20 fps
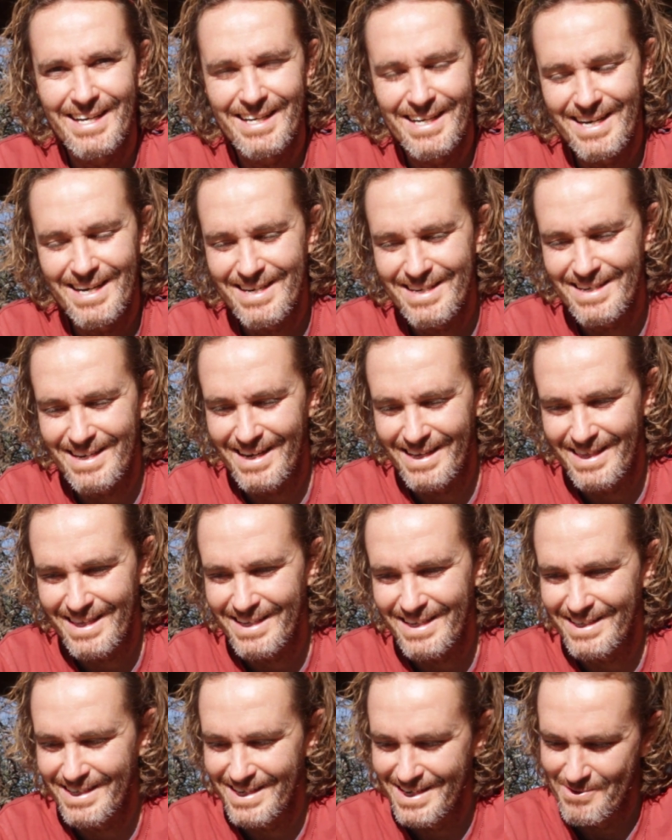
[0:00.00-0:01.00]
I
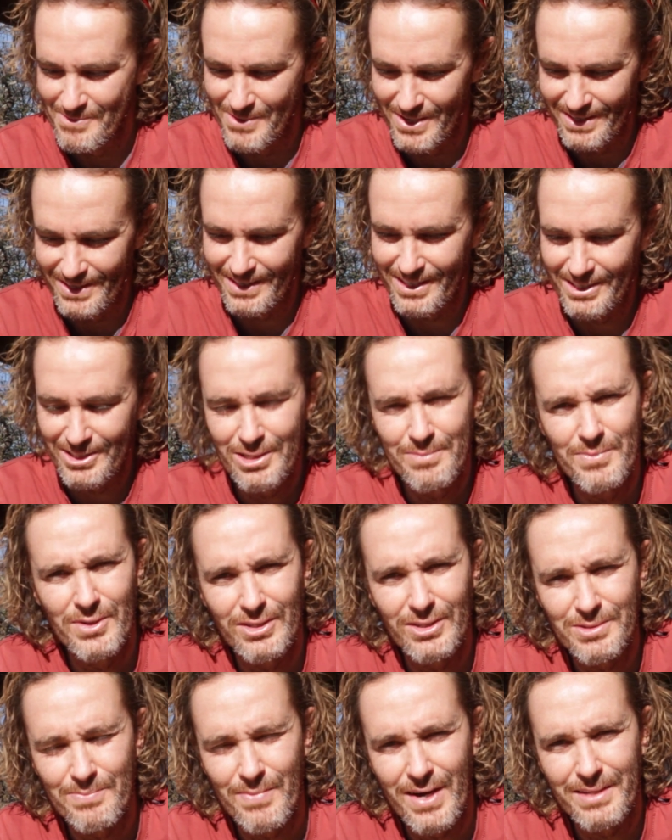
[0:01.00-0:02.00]
think, well, the
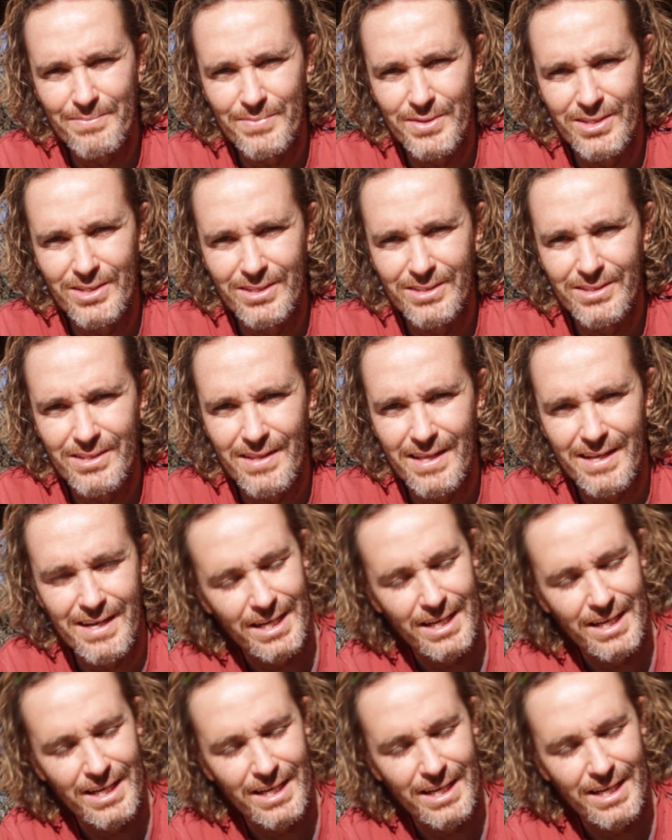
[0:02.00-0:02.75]
terminals might be dirty then.